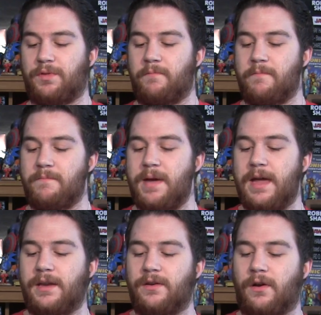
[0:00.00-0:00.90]
with
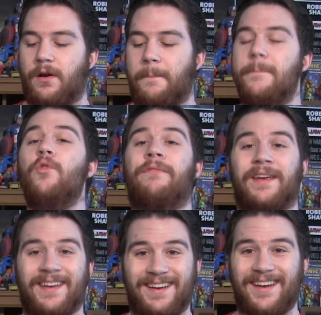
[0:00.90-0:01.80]
a
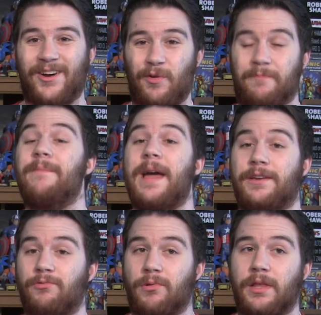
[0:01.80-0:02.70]
movie with
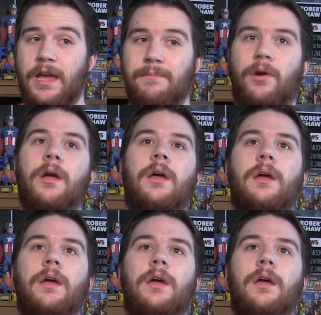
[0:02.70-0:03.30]
manual labor.